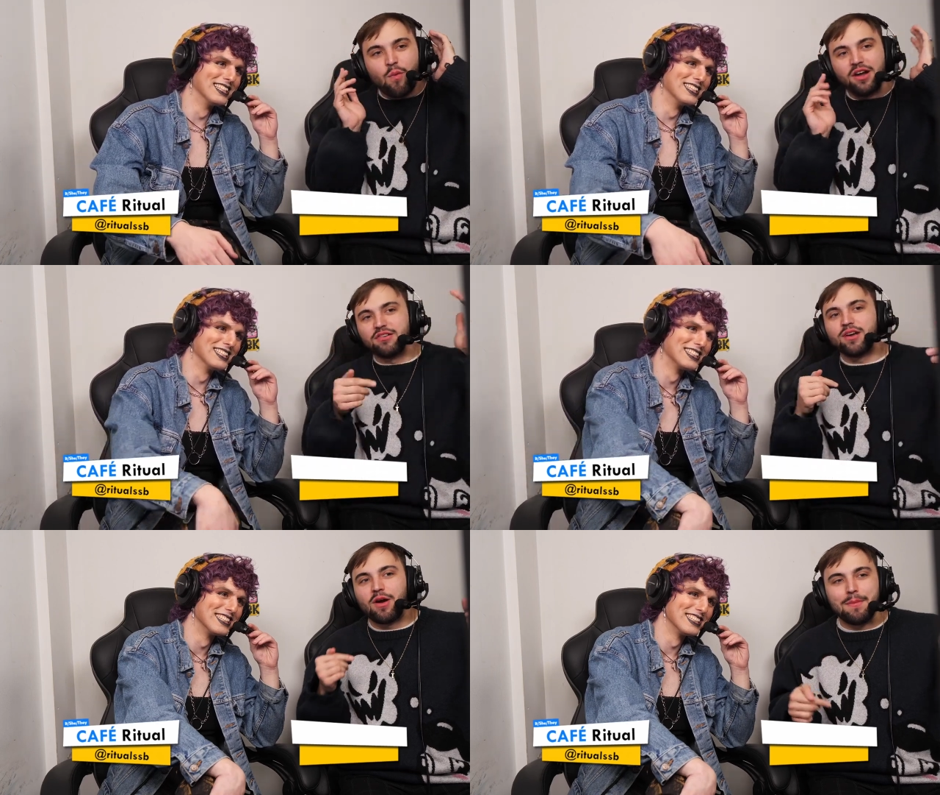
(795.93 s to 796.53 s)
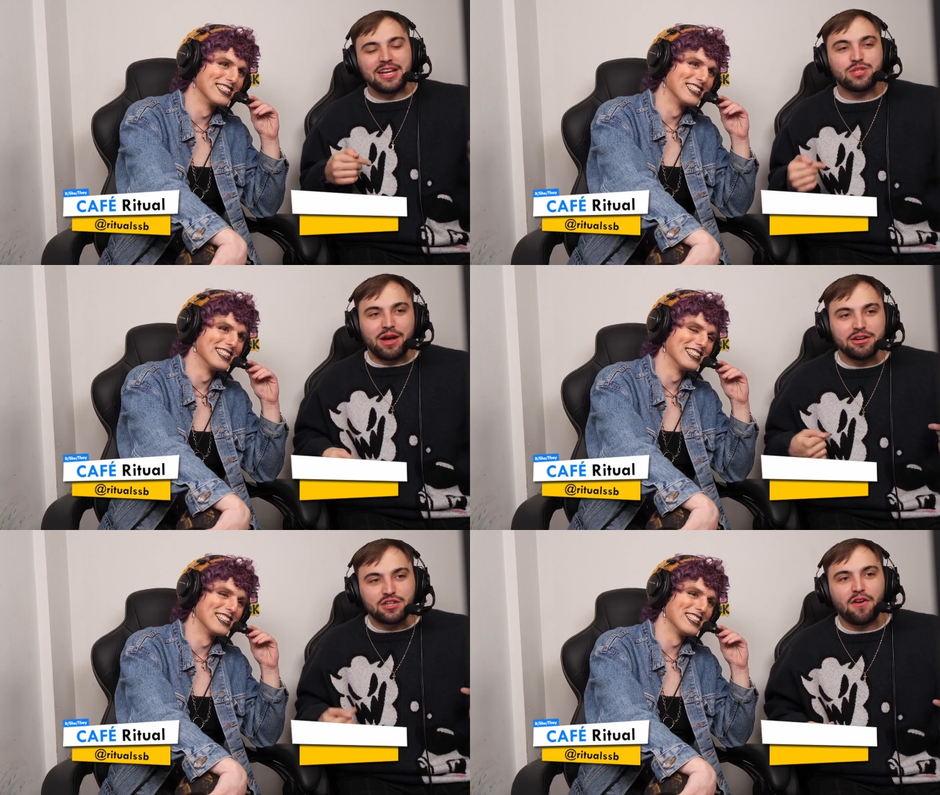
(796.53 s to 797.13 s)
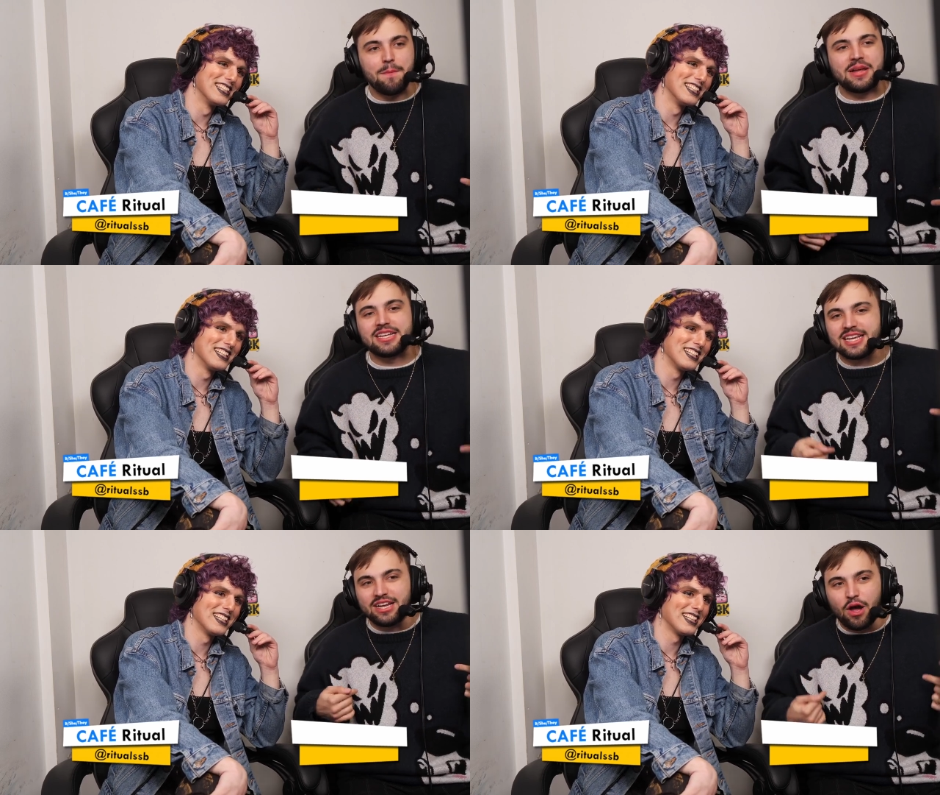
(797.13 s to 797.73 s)
Speaker 1: wondering where my sweater is from, because
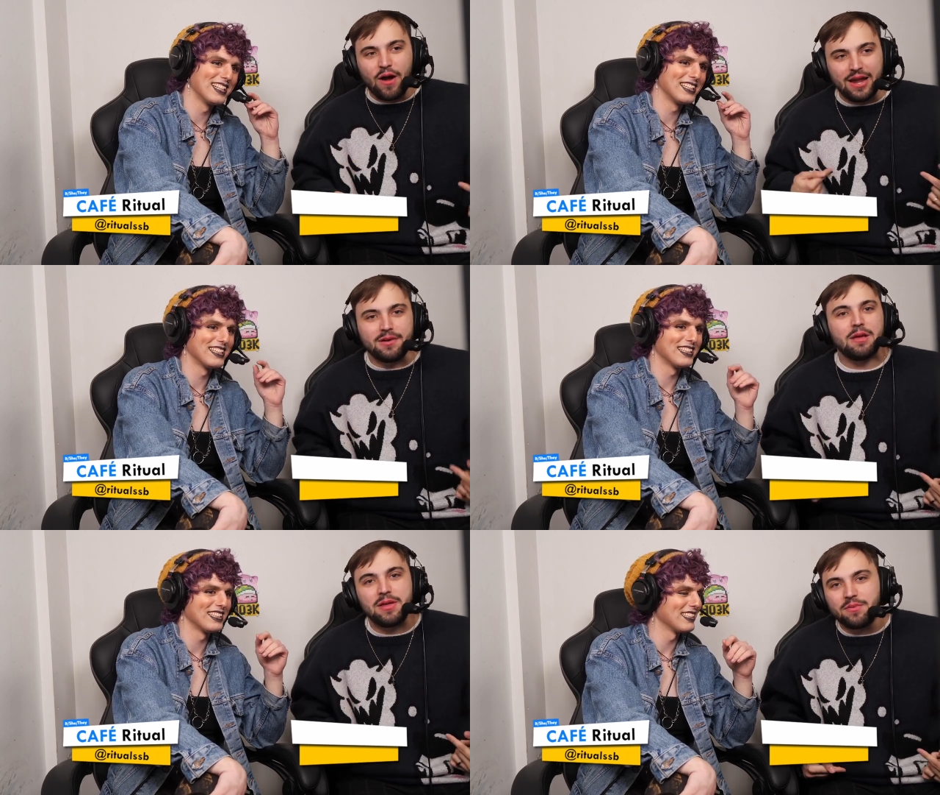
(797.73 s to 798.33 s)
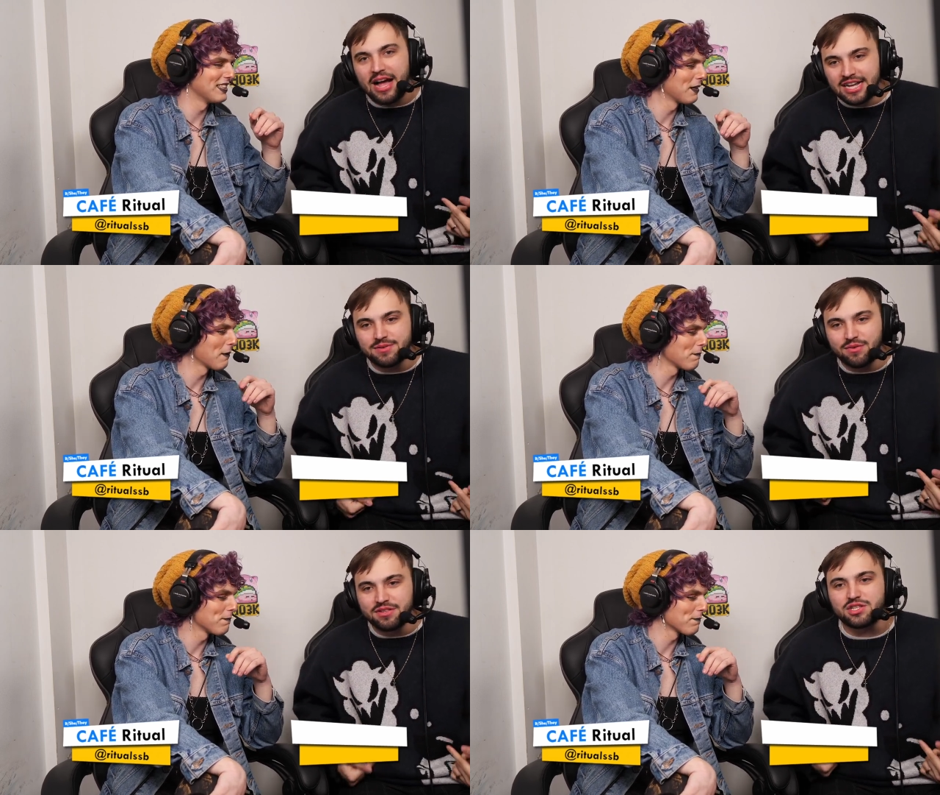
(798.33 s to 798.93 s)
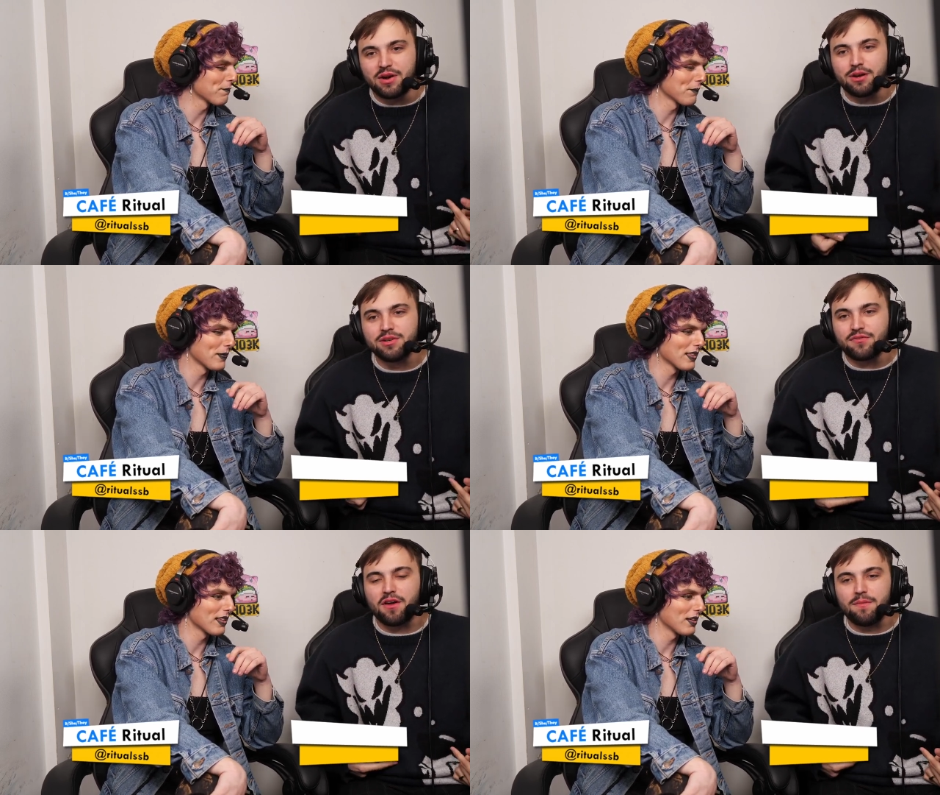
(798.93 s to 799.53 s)
I know 8 million people asked me where the sweater was
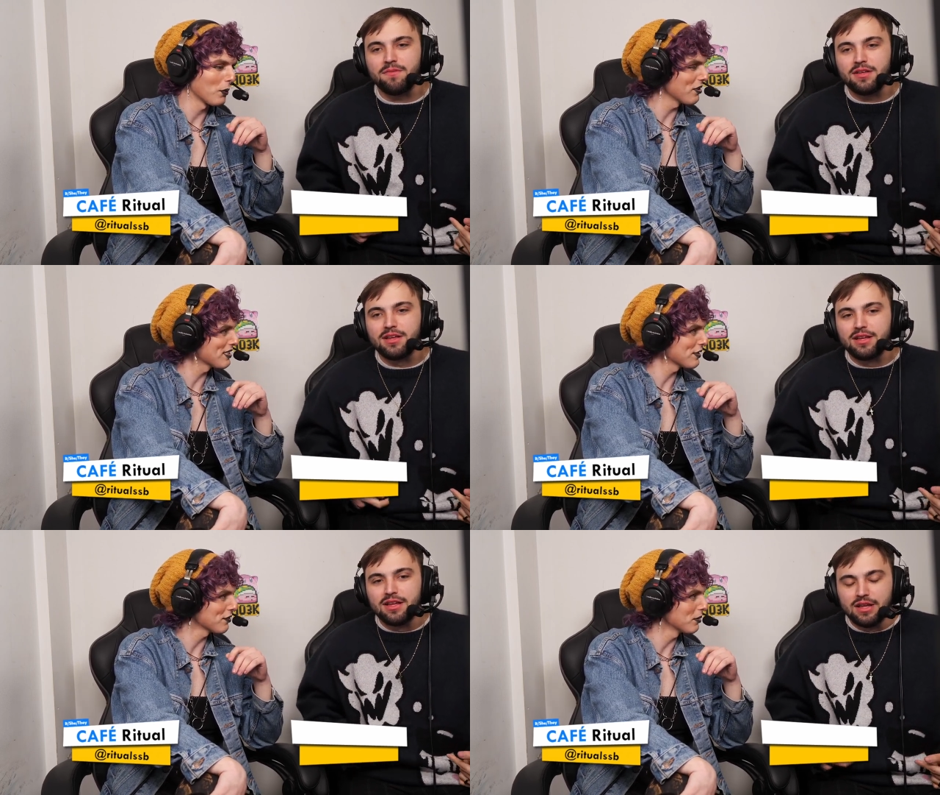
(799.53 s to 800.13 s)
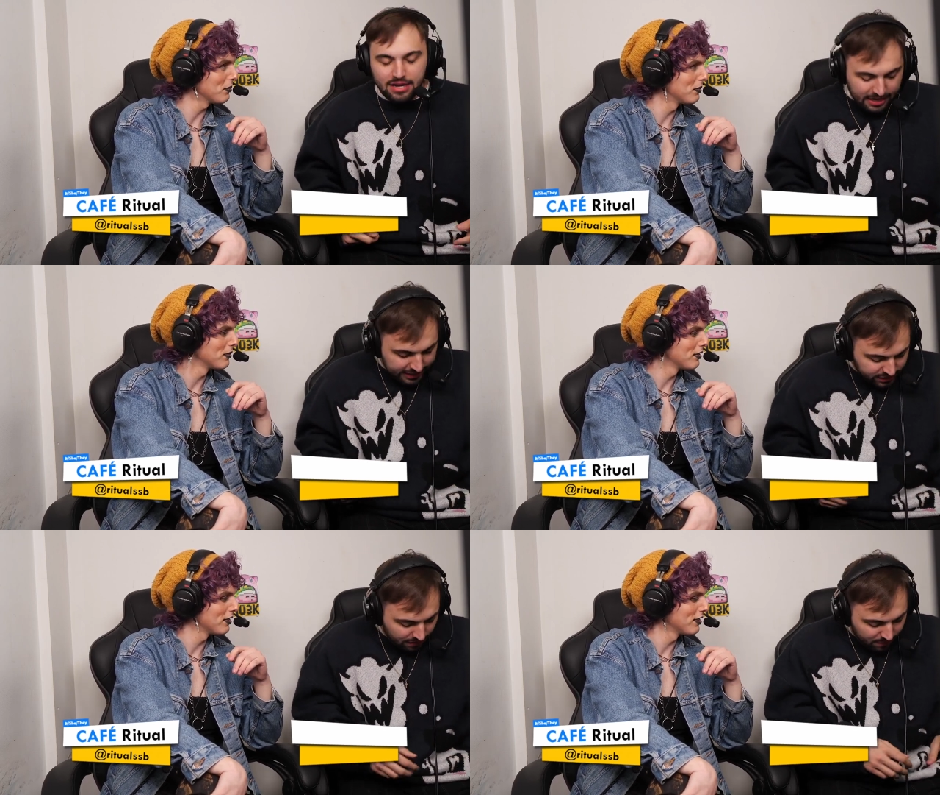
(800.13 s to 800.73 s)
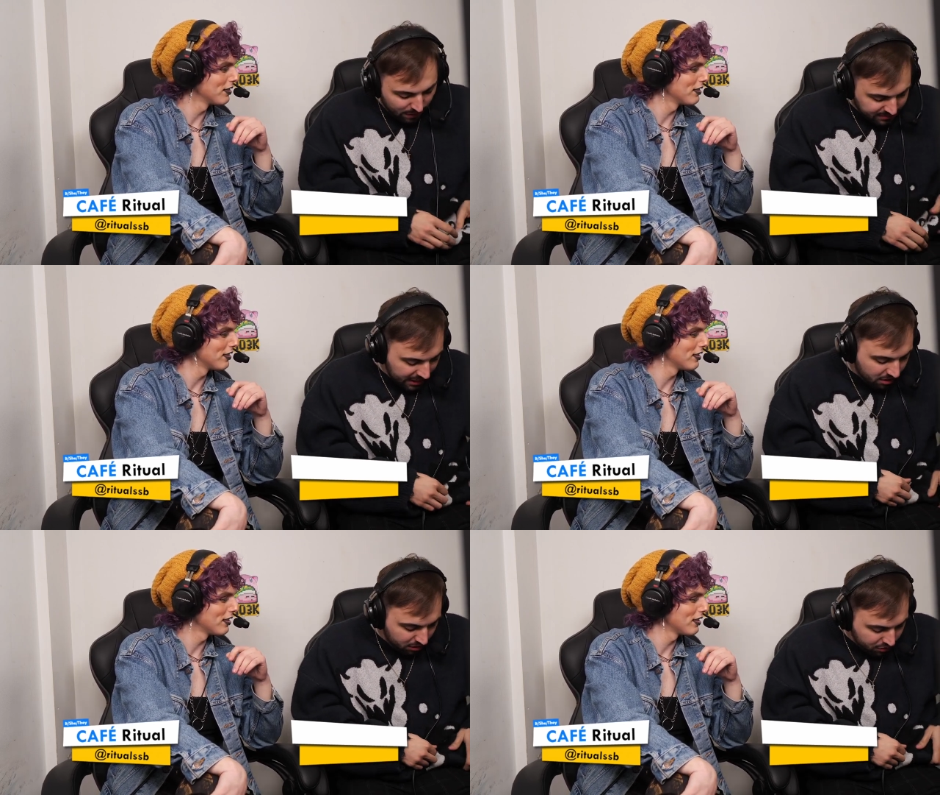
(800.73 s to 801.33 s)
from. Where is it from? It is from a website
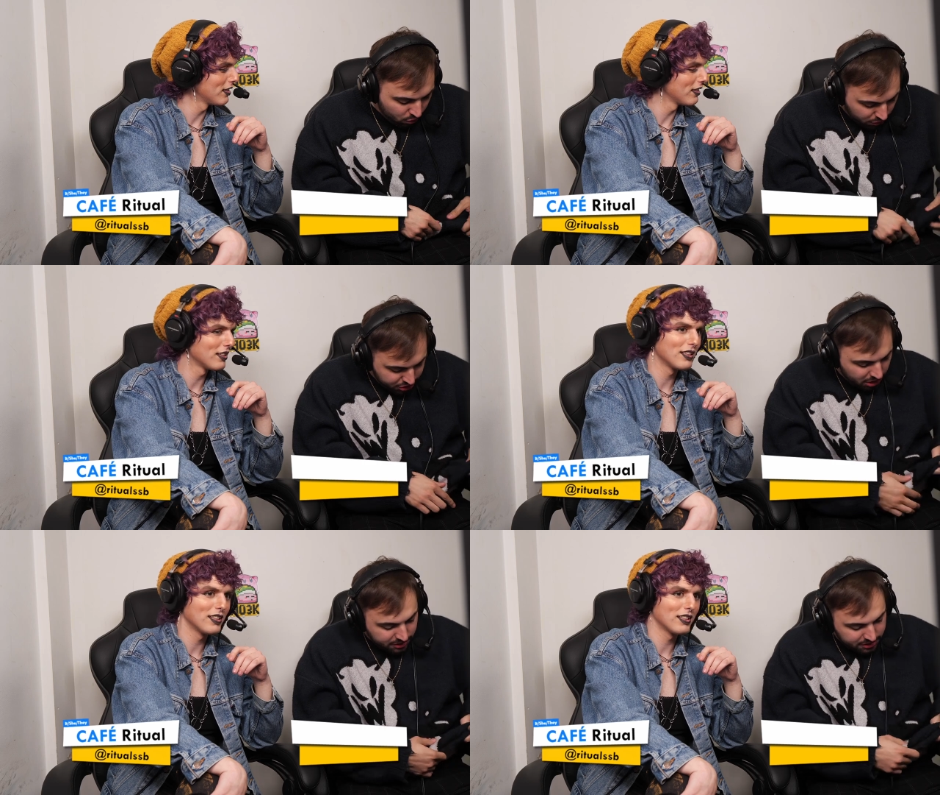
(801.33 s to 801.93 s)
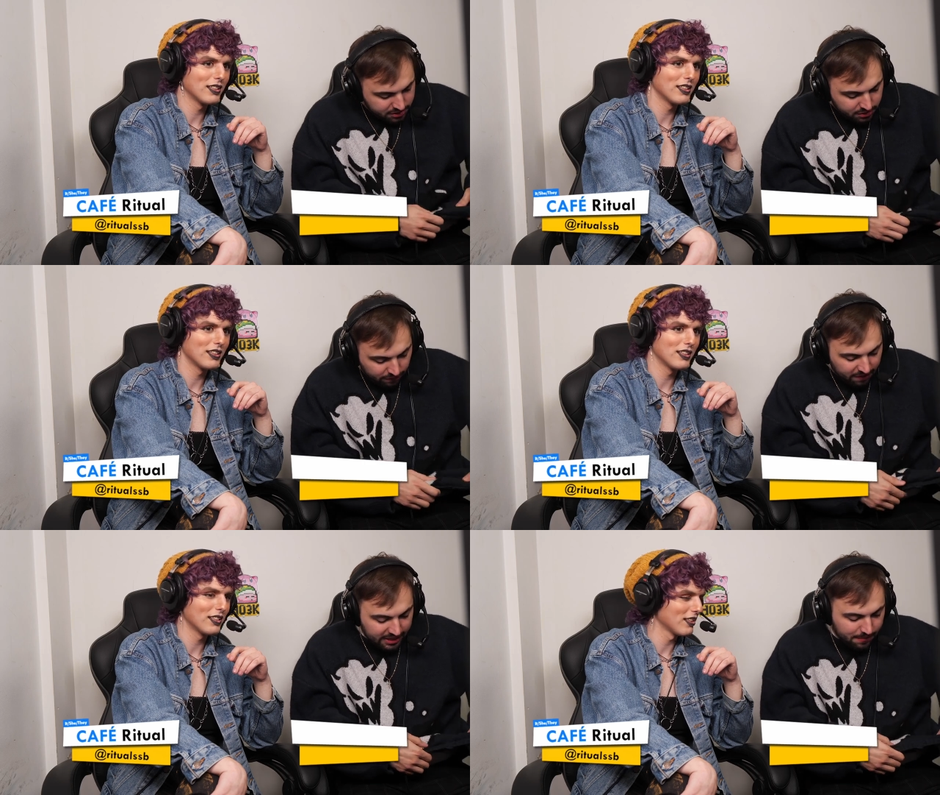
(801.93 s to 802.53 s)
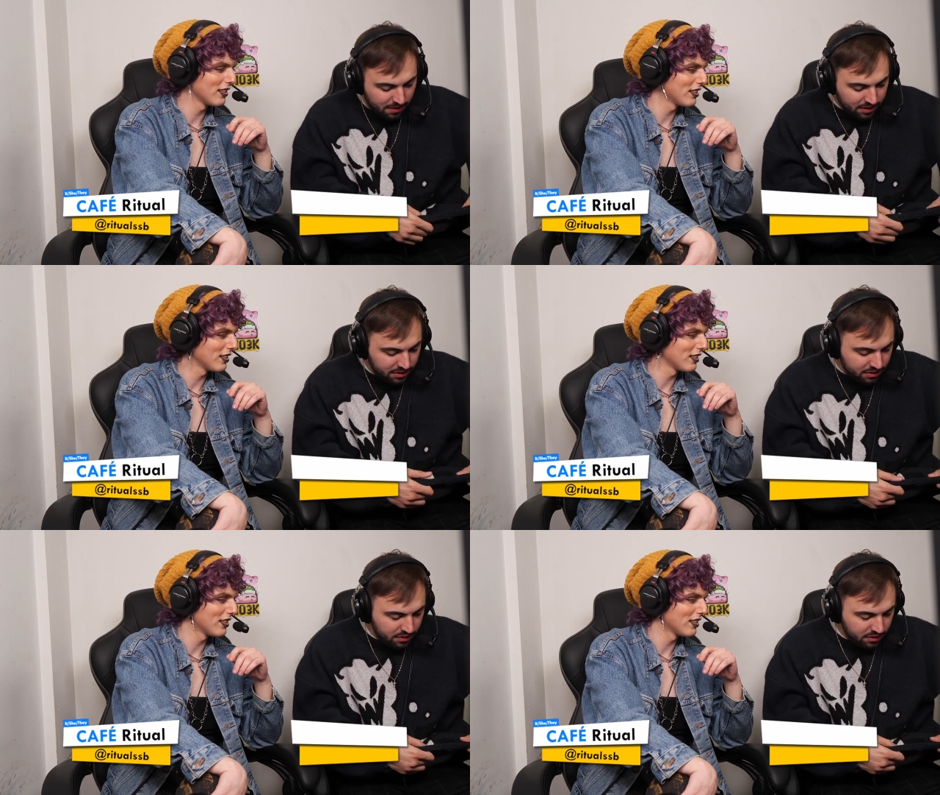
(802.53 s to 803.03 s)
called Cool Shirts. You can find them on